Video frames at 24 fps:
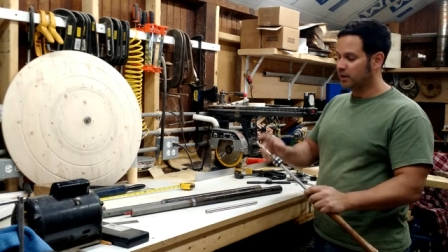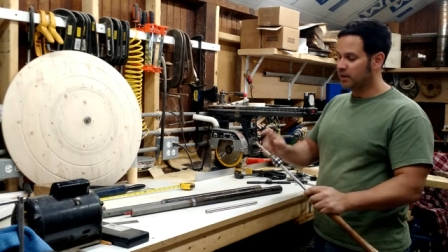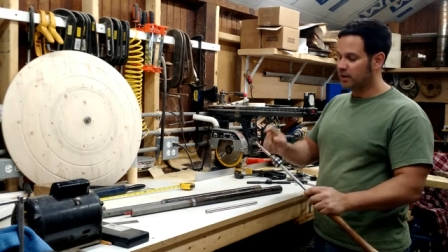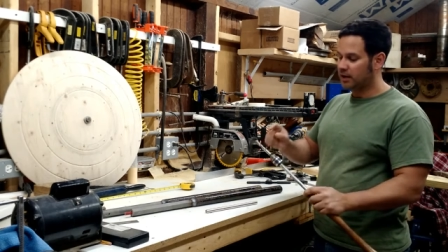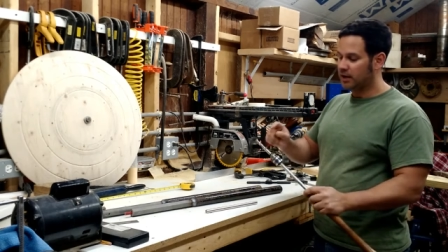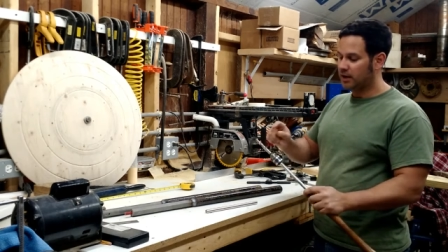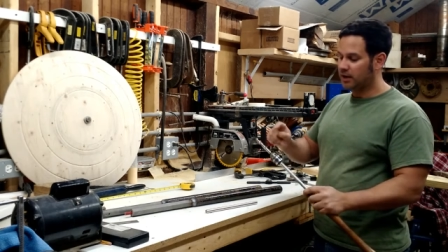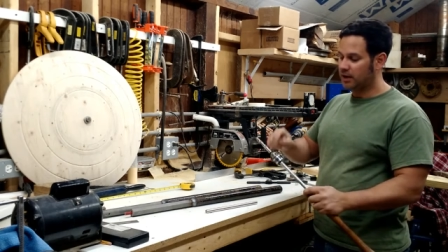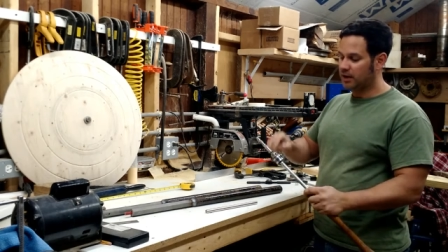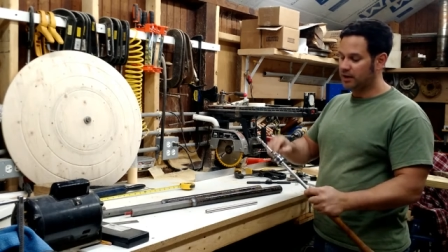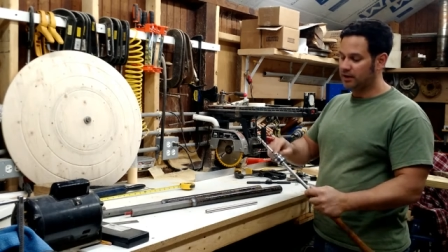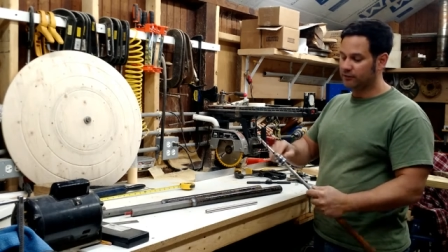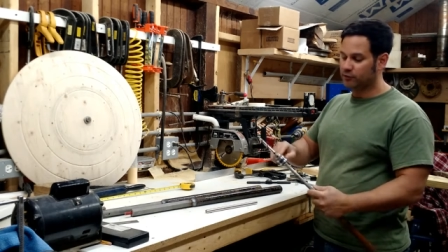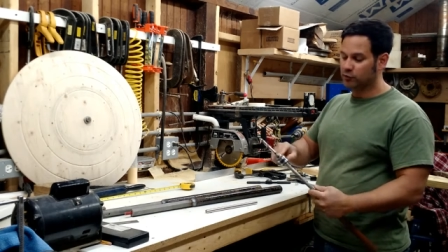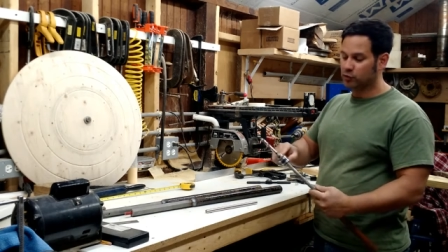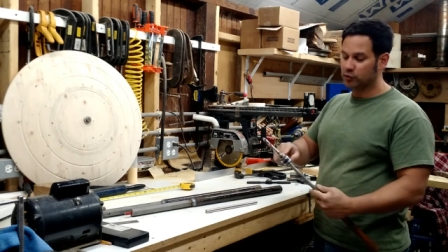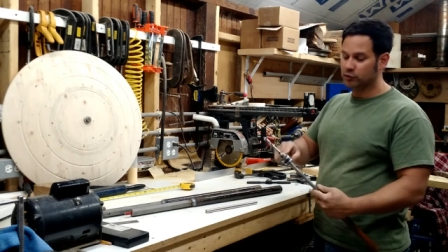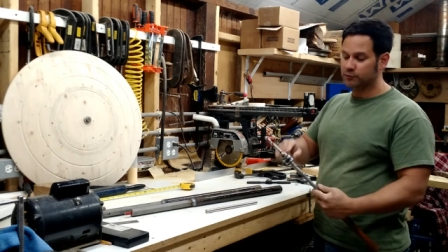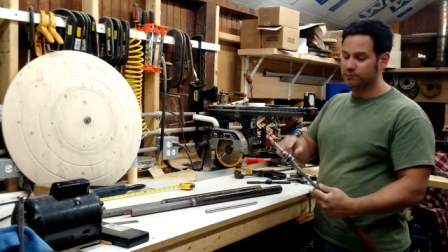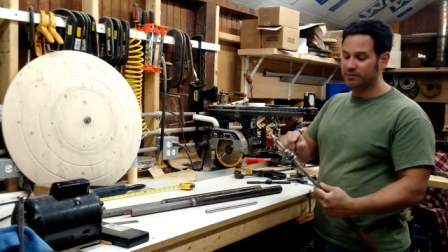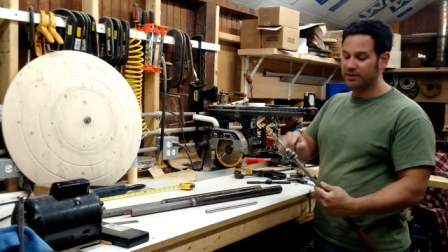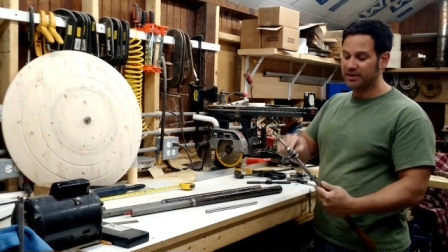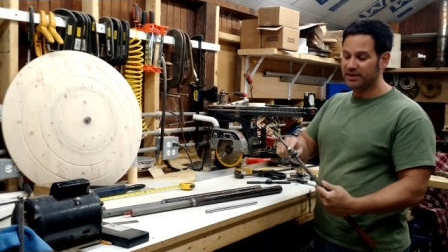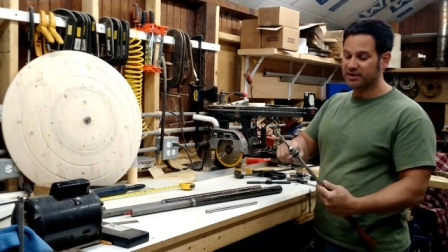And of
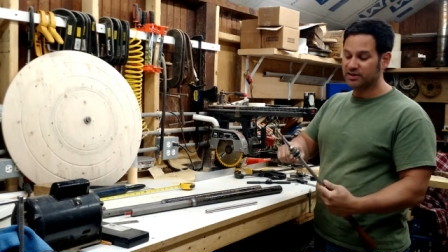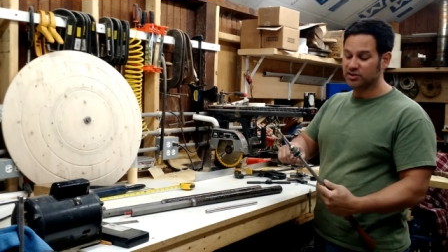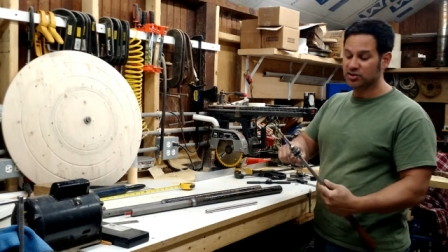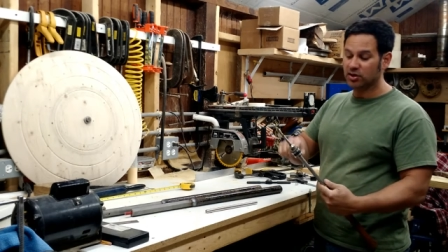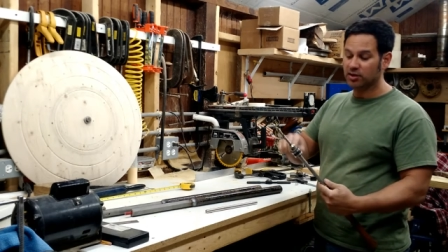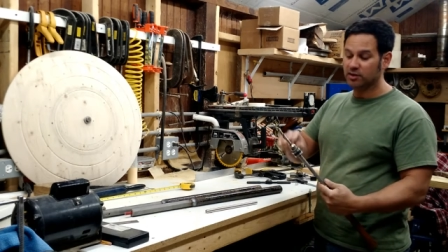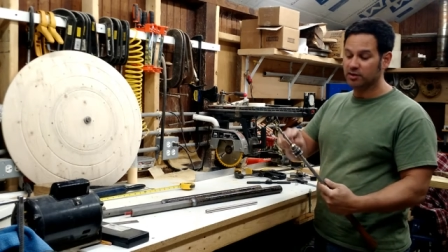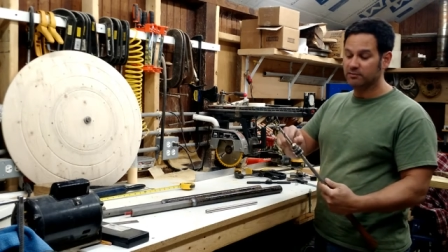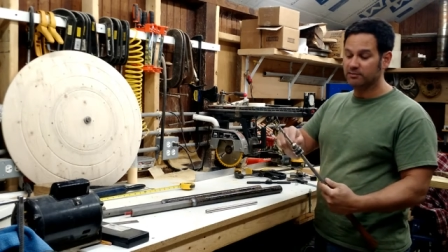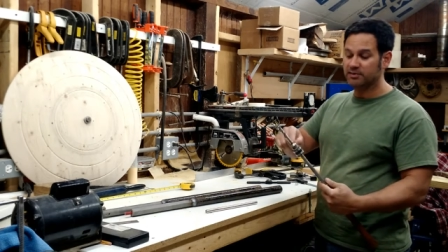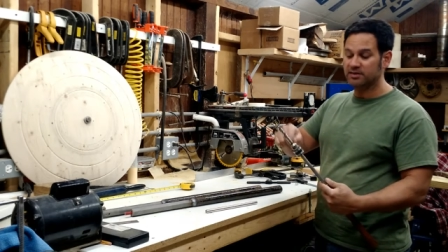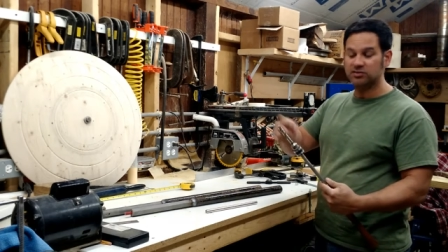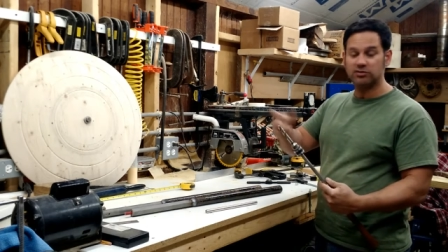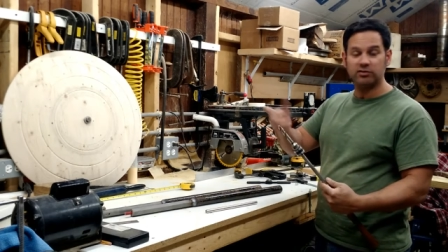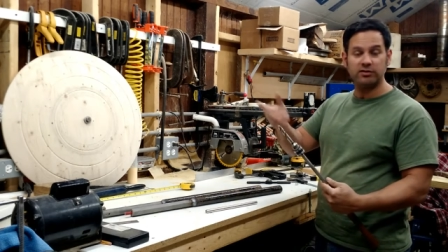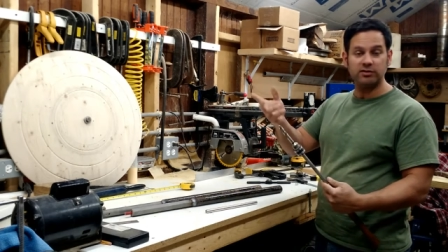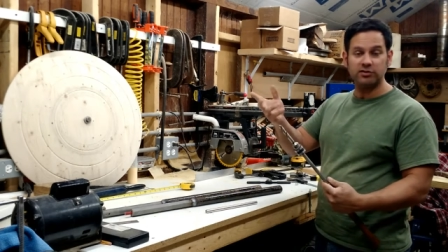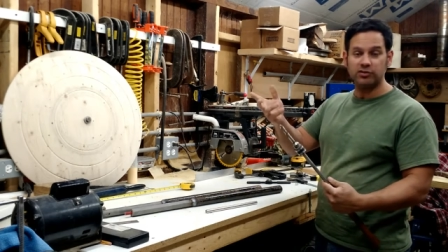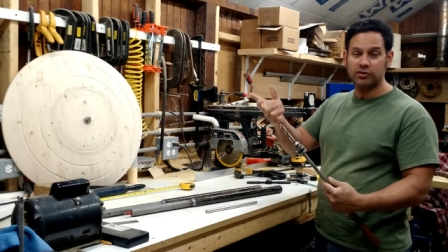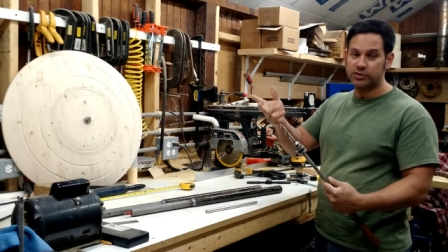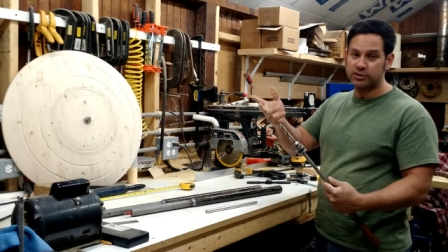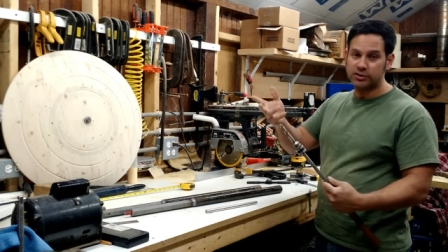course, being a chuck means you can